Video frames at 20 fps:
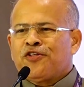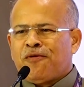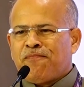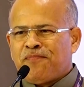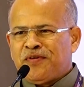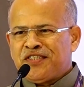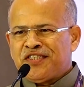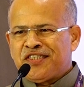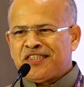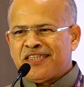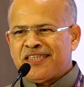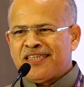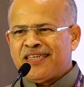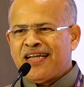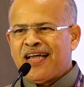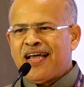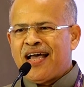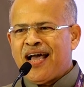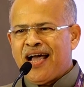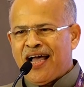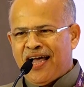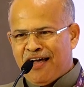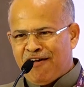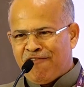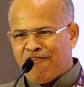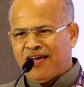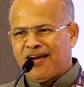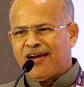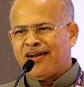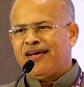philanthropist,
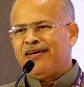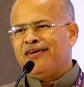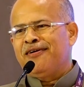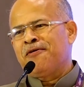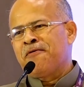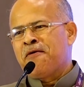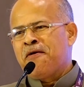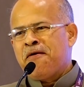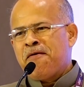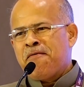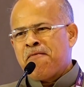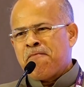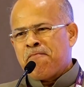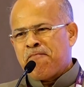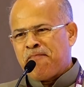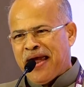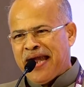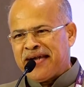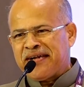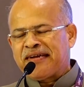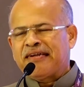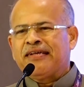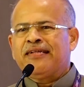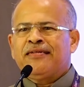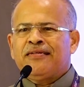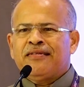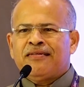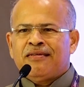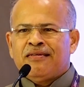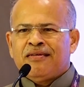our uh,
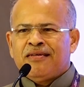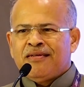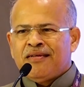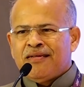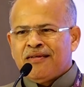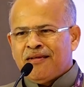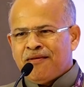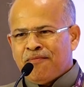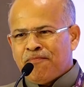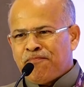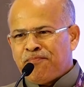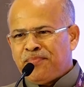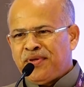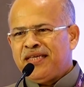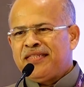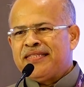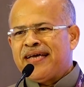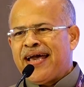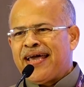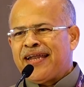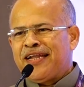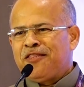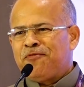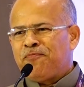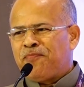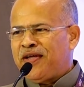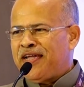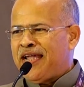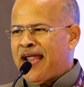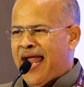patron,
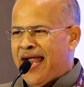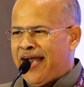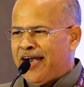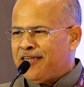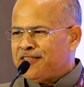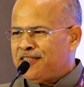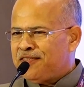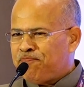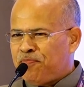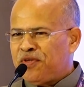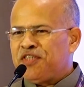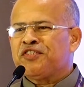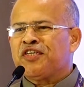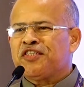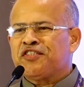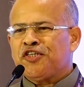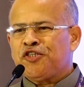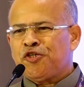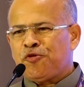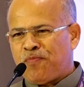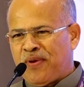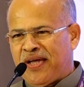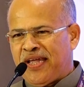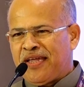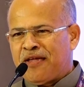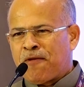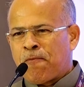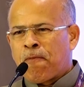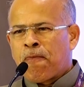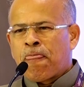P. Dayanand Pai and P.
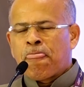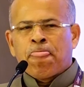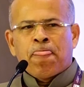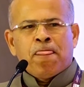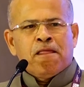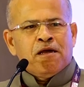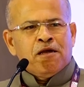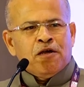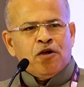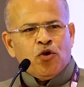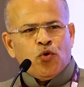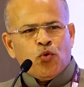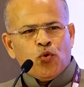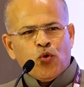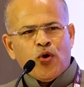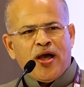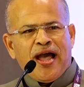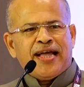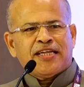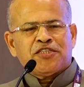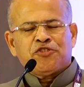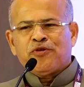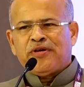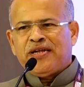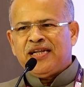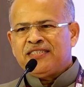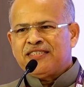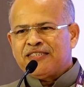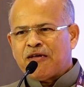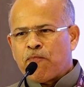Satish Pai,
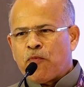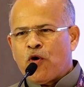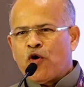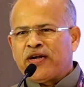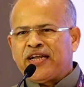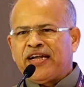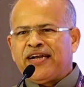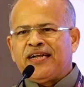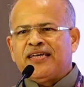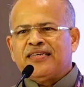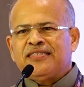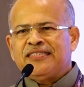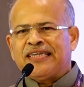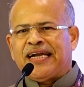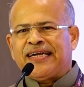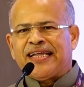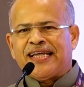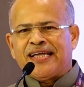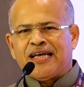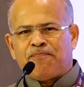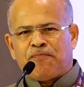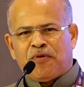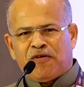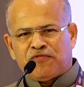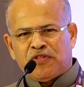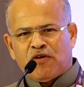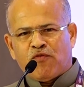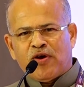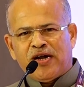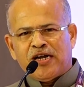who actually supported
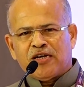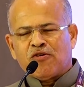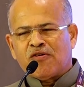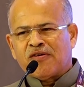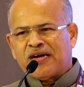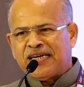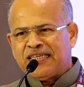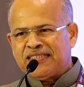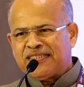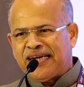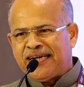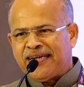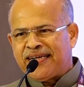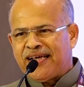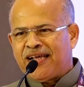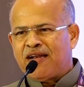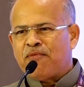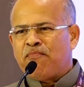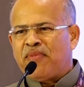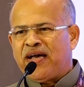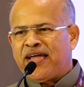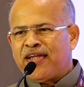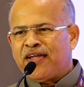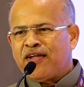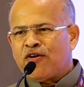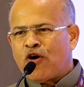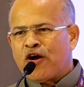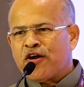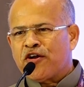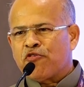setting up of the World Konkani
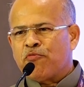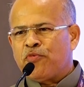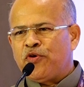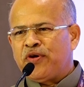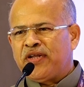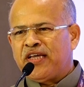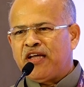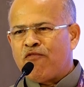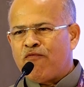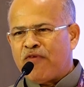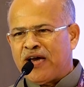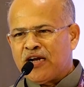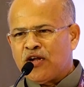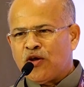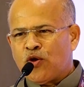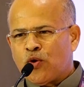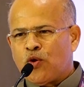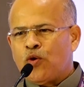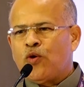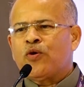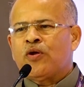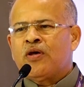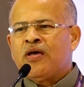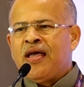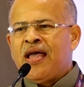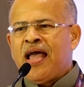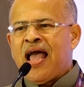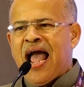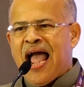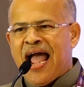Center by contributing 1
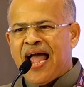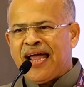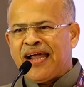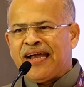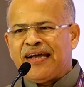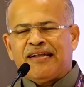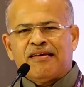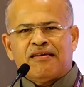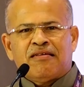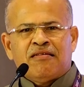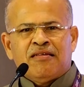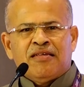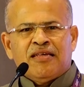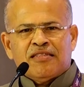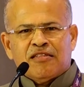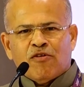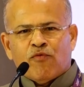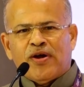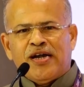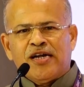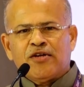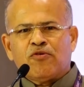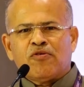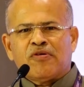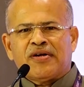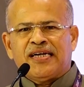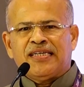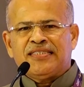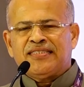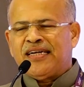crore and
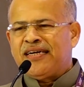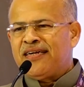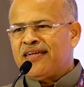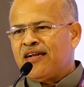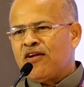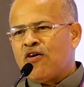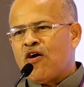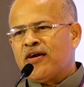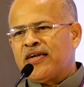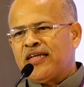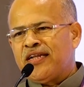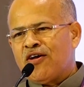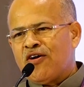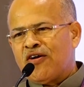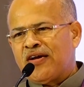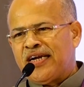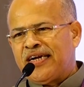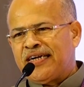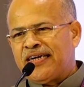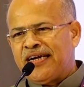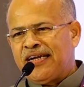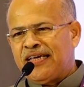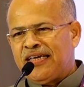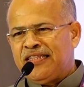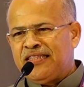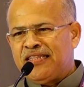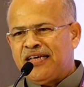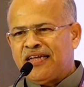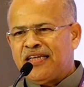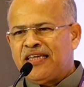the World Konkani Center got
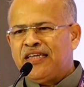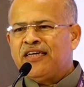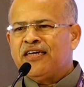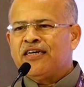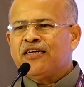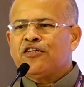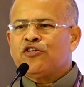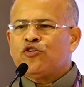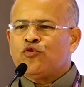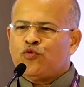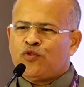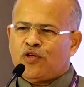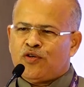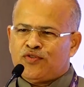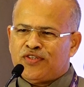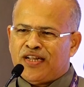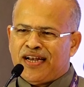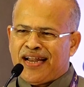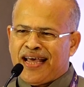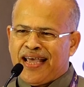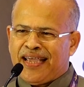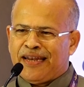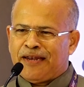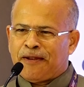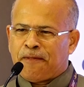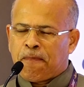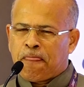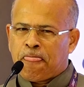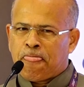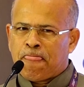inaugurated in the year
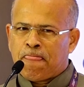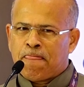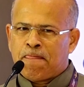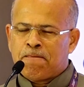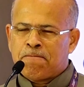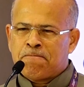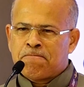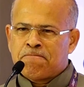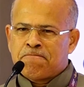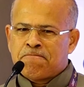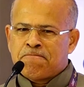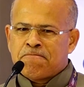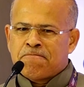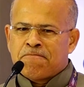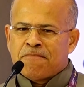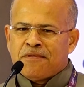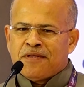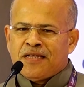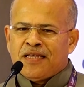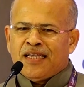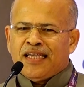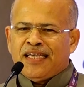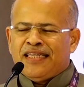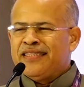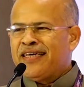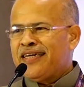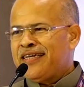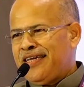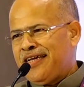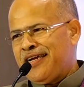2009.
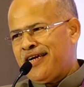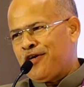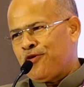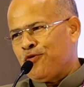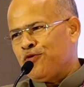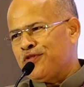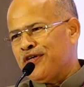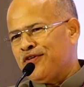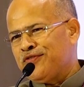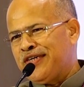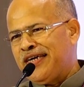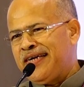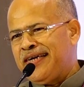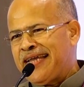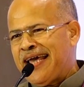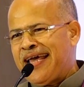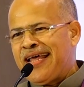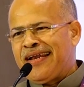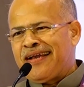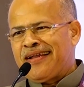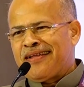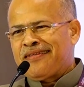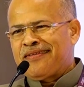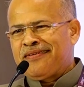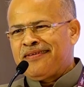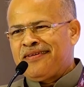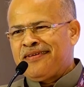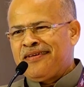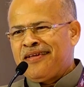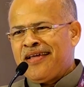In the year
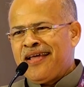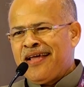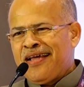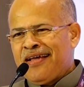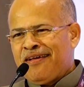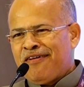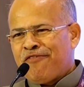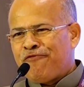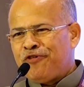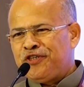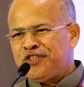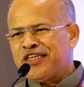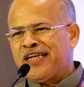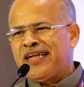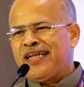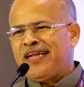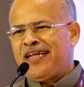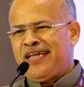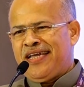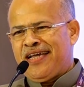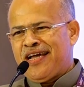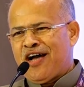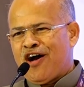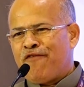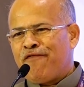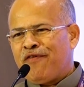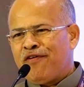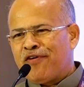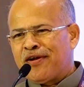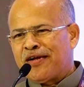2010,
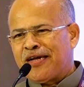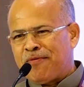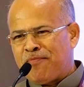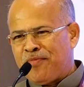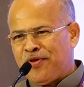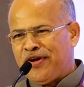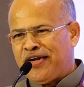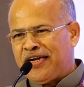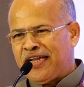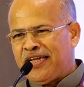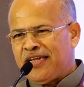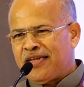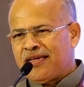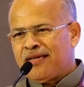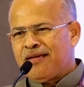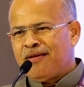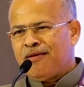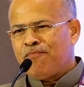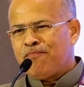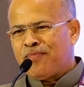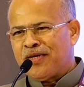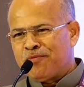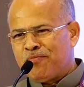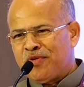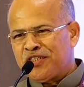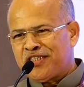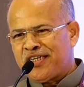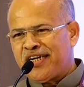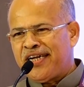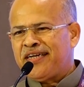visionary of our
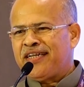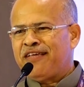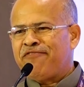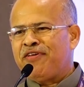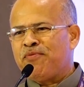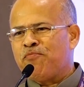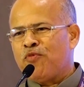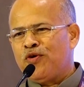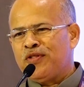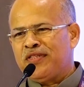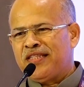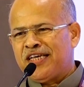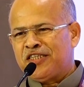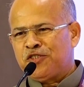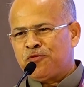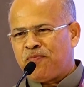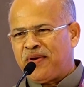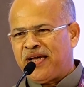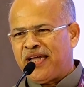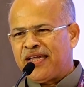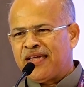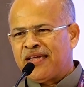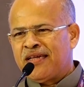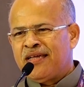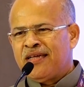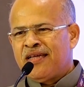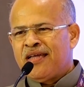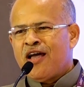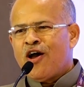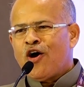community, Padma Shri TV
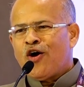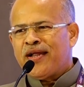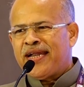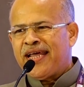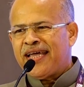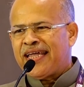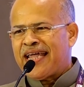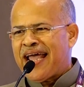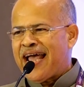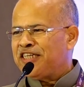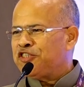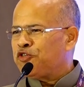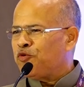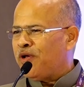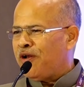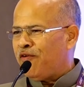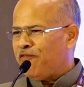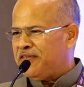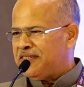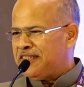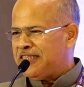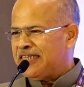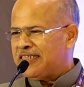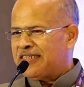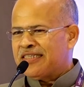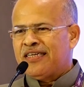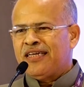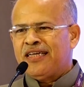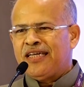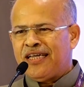Mohandas Pai, on a
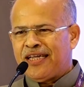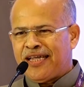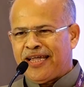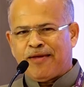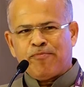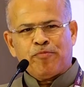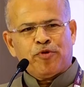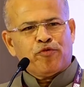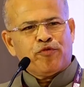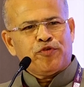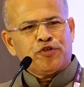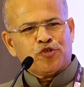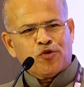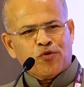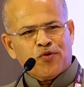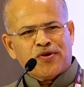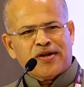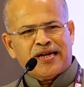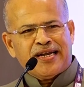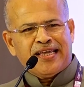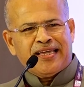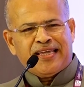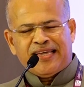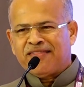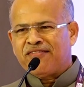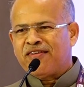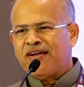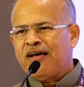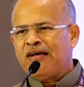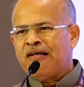casual visit, he came to Vishwa
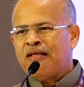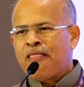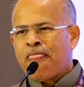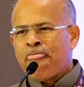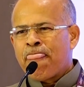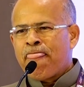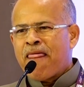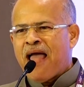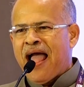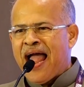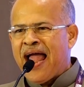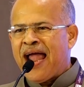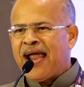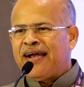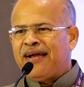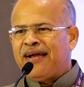Konkani Kendra,